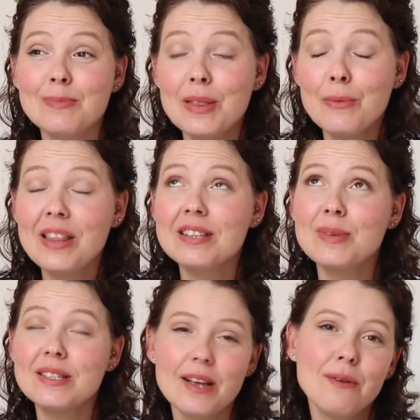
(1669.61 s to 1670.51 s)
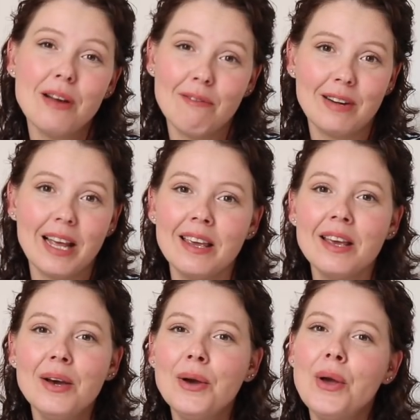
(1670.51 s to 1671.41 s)
But the weather's been so
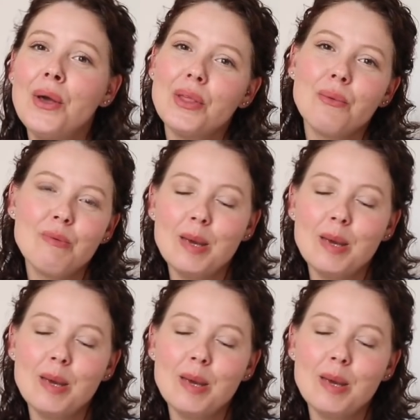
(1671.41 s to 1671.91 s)
lovely that we've